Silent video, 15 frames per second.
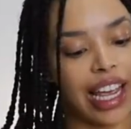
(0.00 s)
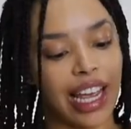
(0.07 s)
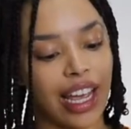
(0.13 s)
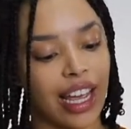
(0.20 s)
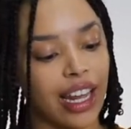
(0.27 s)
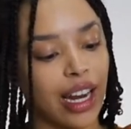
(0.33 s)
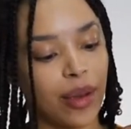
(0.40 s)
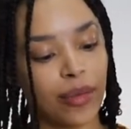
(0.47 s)

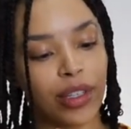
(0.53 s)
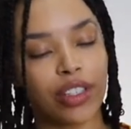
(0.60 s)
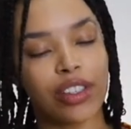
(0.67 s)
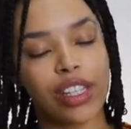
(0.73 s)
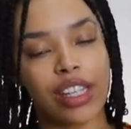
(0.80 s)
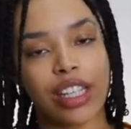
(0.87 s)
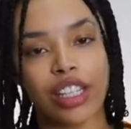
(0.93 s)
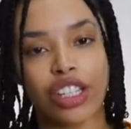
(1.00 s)
And I'm
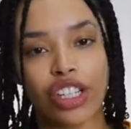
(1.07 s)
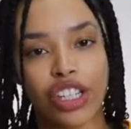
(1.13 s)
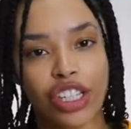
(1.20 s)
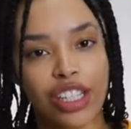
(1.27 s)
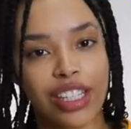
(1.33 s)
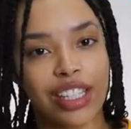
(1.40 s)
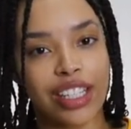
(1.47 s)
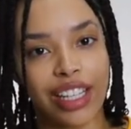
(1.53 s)
using this to
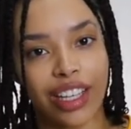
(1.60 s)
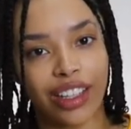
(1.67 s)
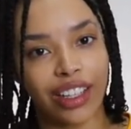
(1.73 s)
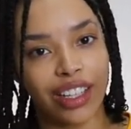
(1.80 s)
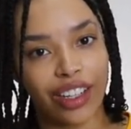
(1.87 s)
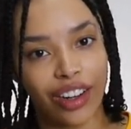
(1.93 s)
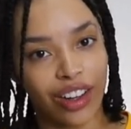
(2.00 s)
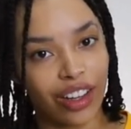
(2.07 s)
just seal
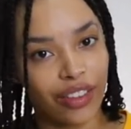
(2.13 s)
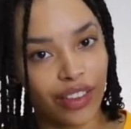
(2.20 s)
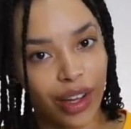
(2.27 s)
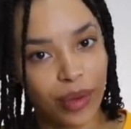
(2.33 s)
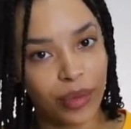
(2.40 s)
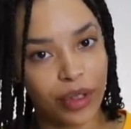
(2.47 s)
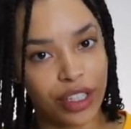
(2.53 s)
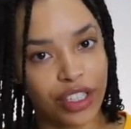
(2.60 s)
in all of
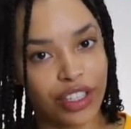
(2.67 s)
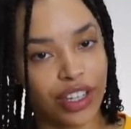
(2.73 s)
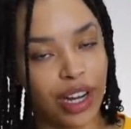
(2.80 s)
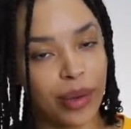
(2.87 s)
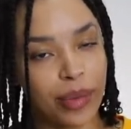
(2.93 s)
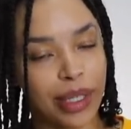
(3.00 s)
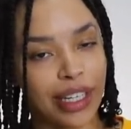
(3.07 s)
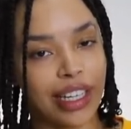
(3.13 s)
that moisture
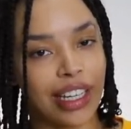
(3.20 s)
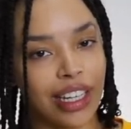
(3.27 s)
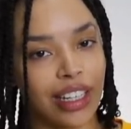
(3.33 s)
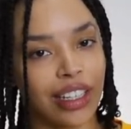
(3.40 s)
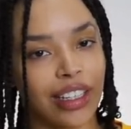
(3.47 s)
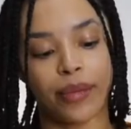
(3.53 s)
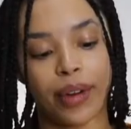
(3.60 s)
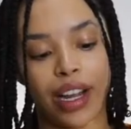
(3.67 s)
I put
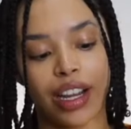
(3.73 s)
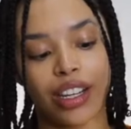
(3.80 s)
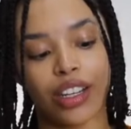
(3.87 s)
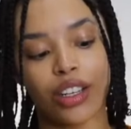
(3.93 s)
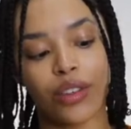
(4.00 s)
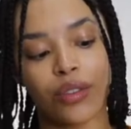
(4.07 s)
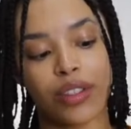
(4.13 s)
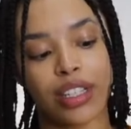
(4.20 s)
in. I'm not gonna
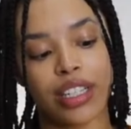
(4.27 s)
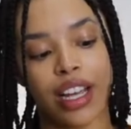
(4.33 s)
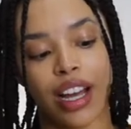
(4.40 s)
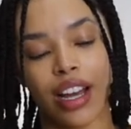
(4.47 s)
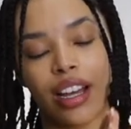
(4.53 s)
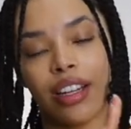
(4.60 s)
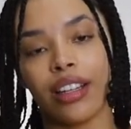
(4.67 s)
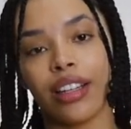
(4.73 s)
use a
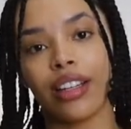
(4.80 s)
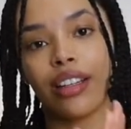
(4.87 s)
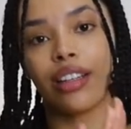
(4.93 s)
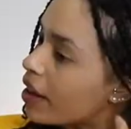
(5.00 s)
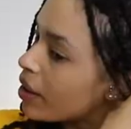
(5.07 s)
ton.